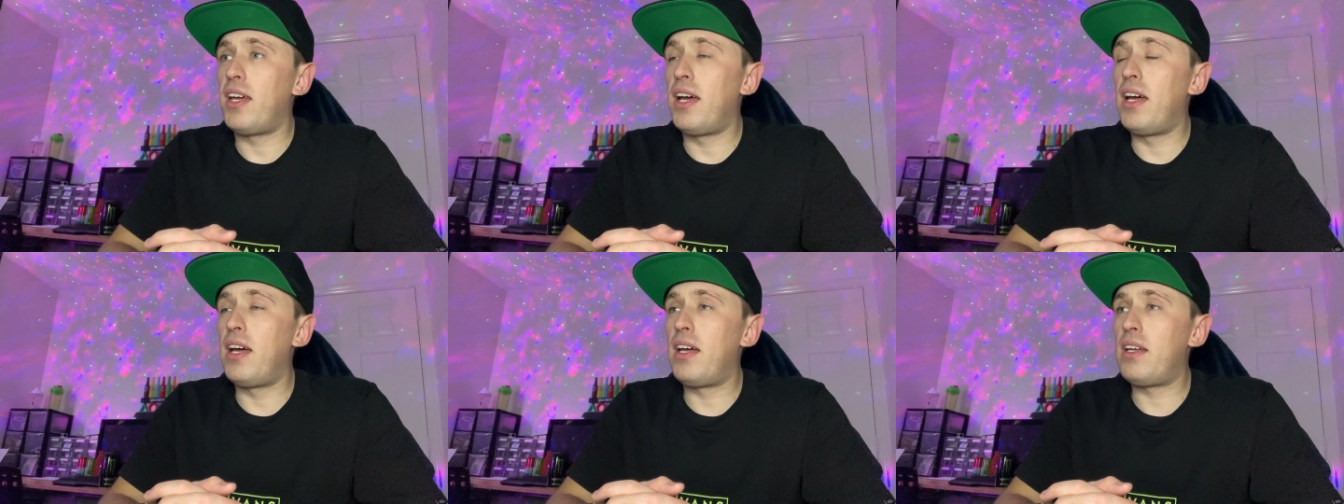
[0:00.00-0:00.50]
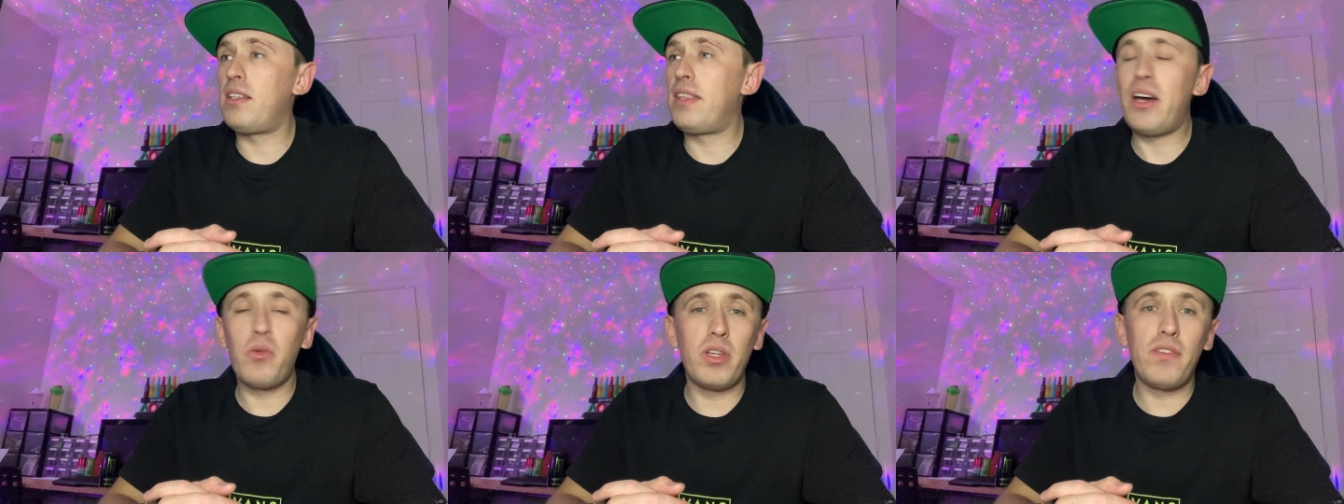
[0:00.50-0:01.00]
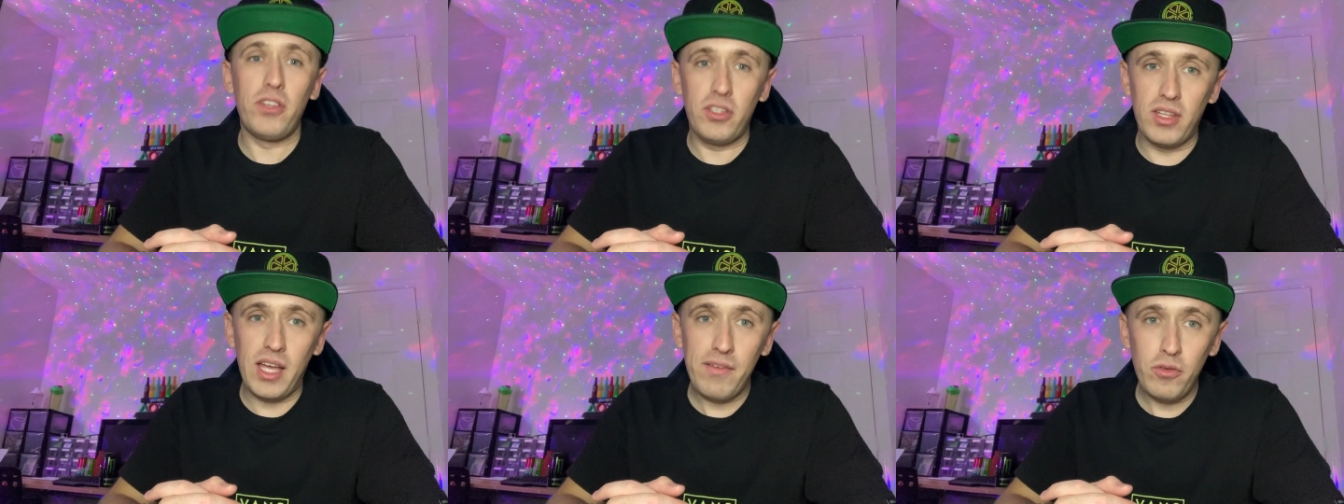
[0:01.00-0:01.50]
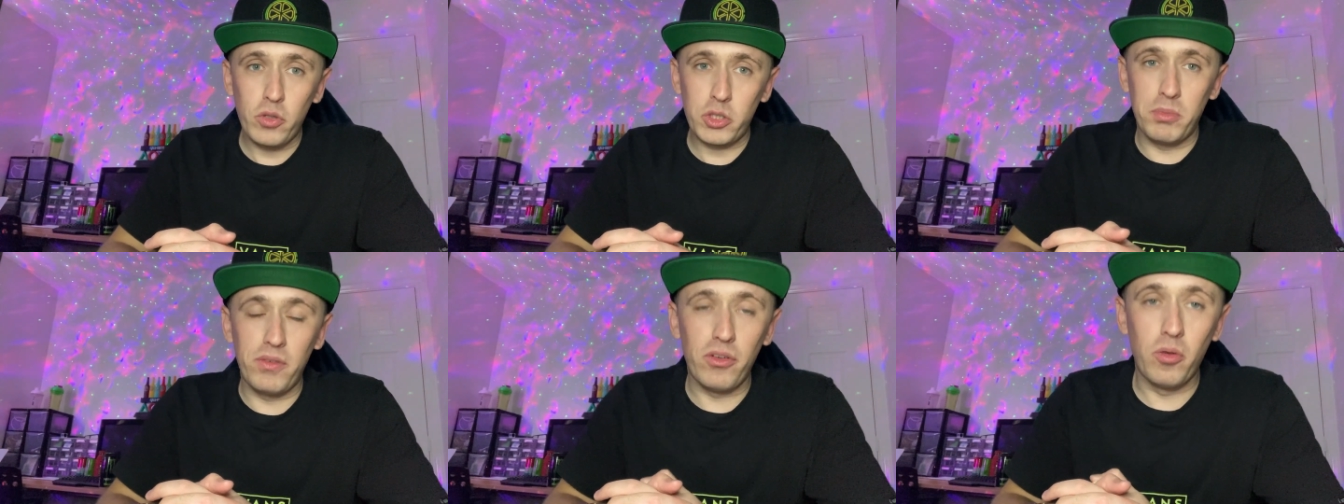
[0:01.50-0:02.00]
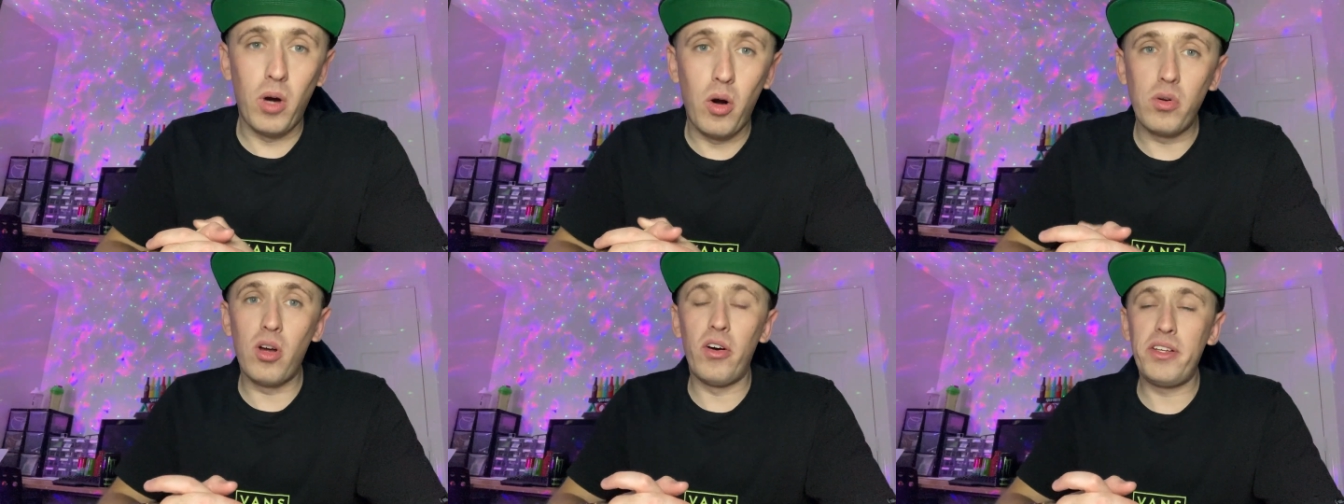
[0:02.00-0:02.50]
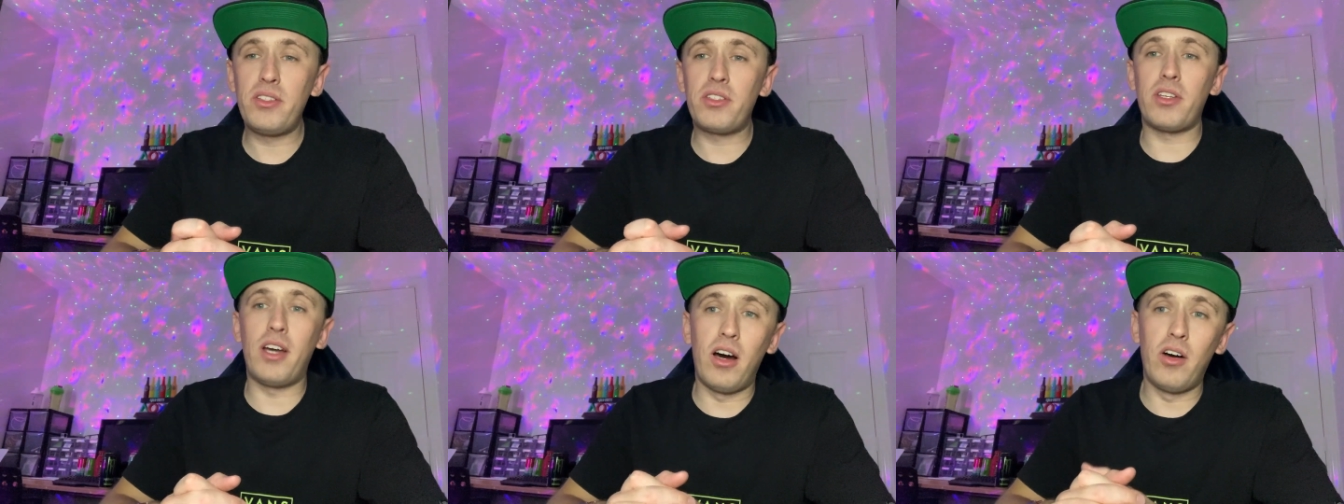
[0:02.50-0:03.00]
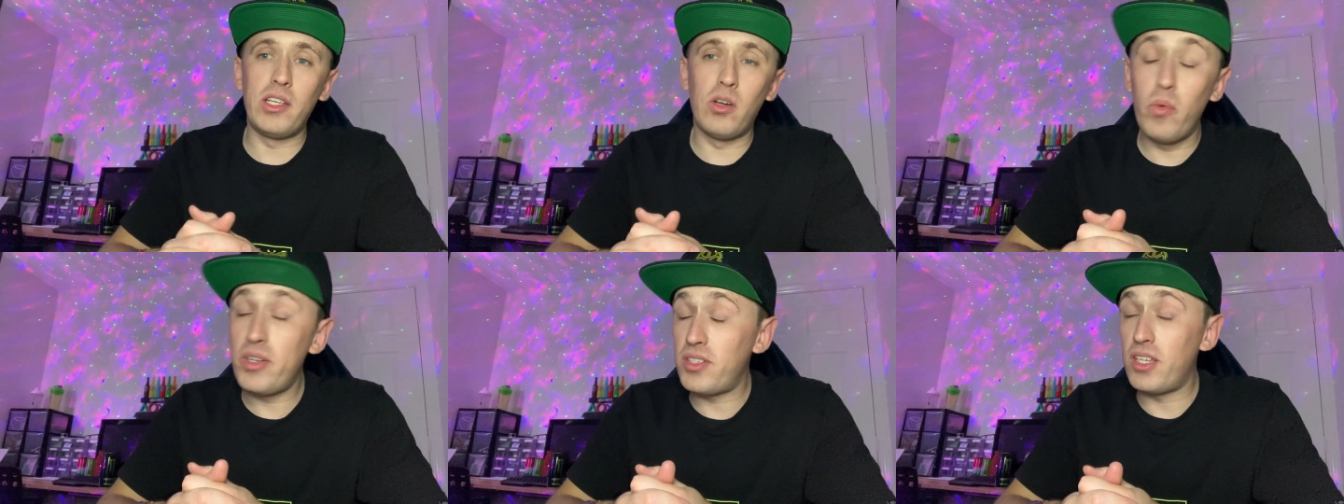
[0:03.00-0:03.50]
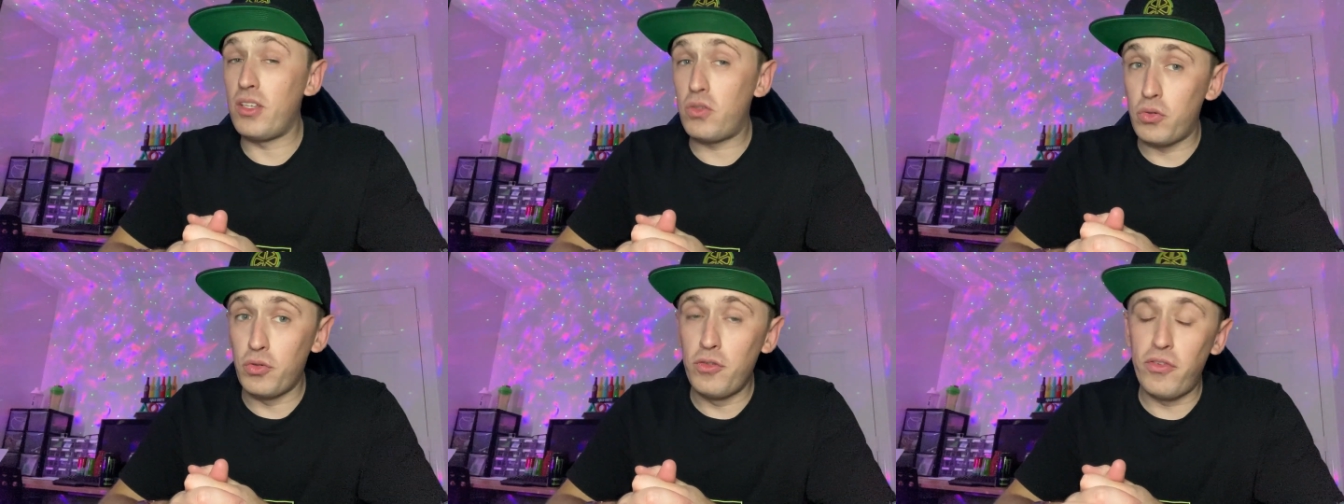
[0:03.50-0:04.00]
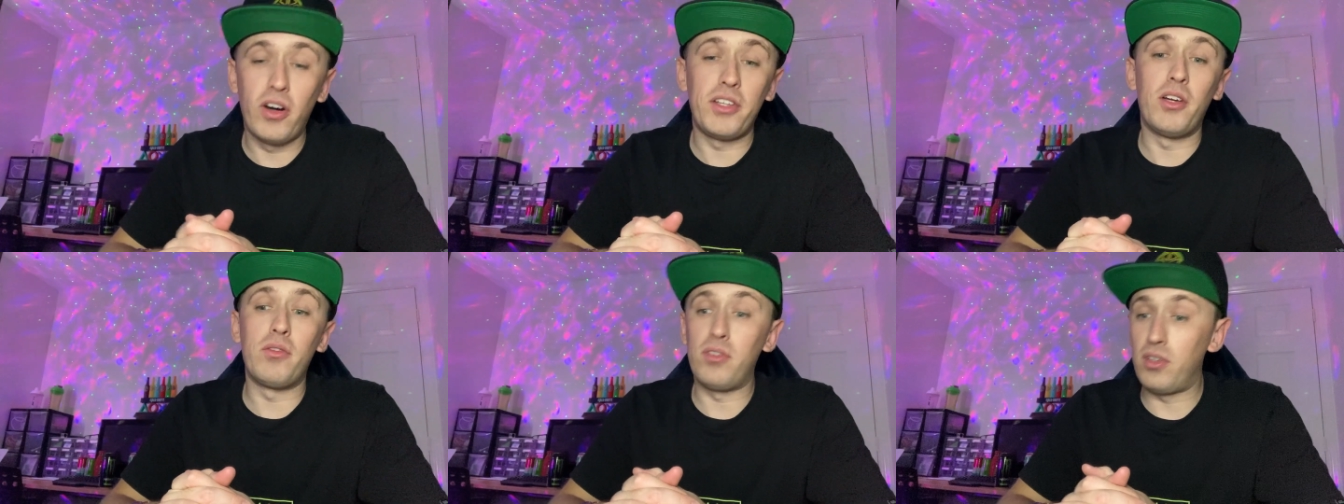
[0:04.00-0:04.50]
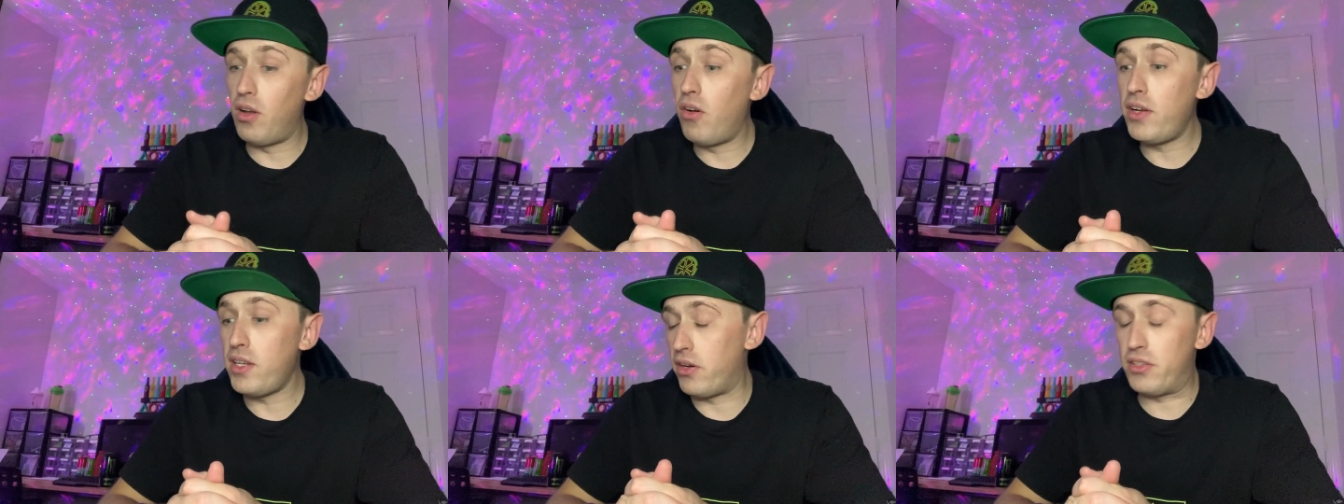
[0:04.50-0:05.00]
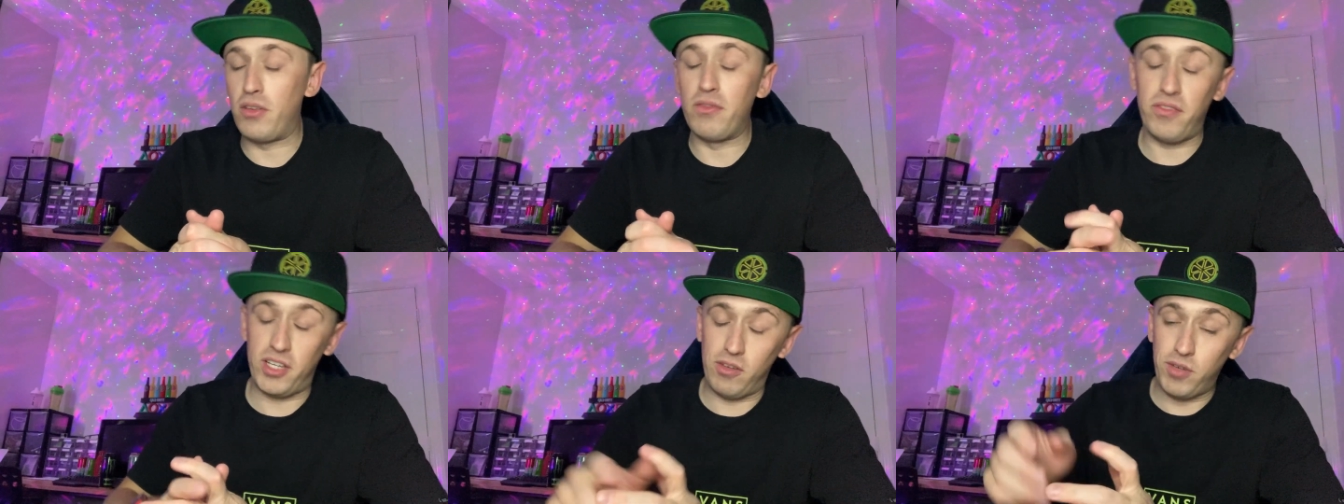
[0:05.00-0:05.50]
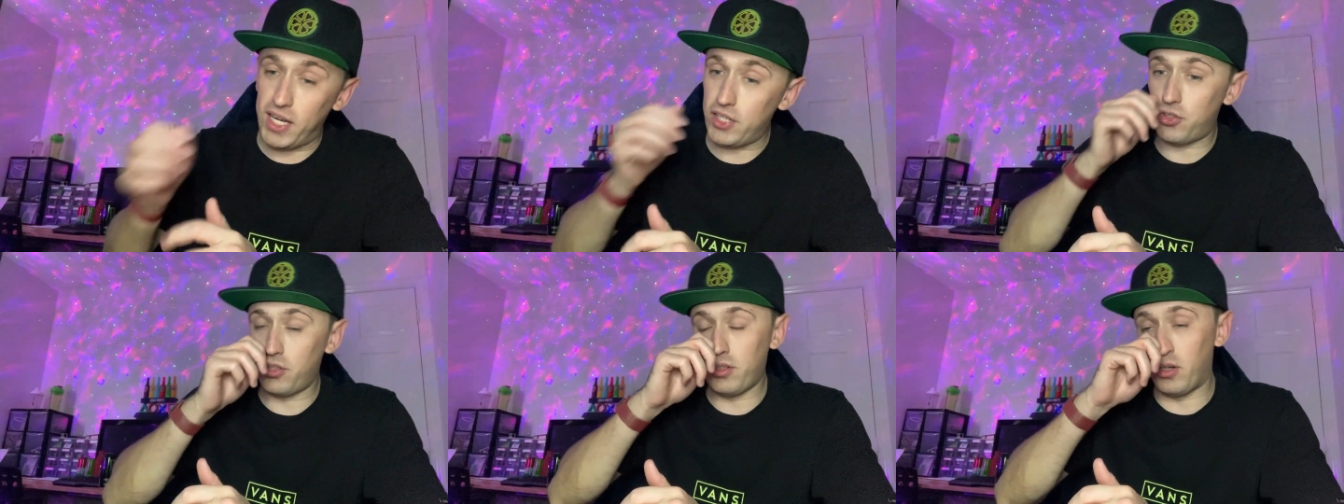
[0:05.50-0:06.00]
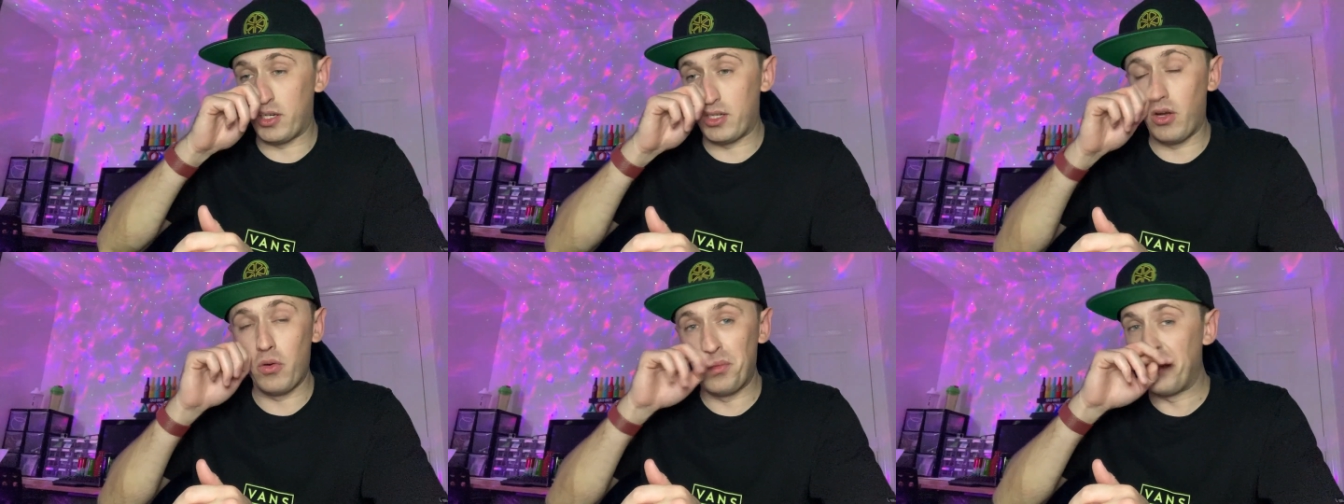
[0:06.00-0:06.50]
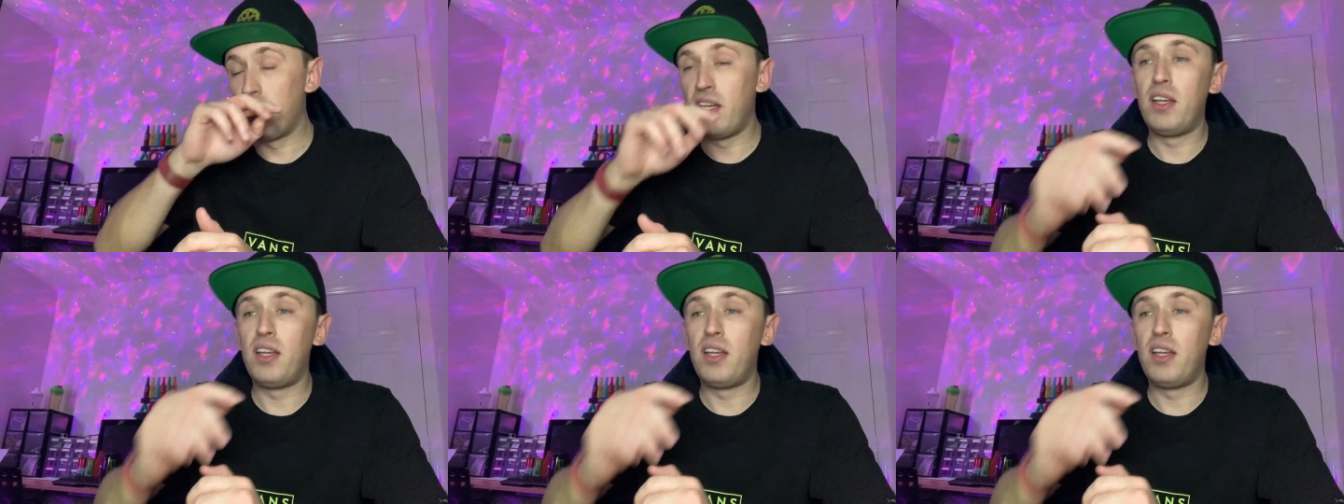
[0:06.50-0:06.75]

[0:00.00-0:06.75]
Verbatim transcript: uh, now, if you haven't watched me for a while, guys, I always say the truth. I don't lie. I don't fake reaction. I don't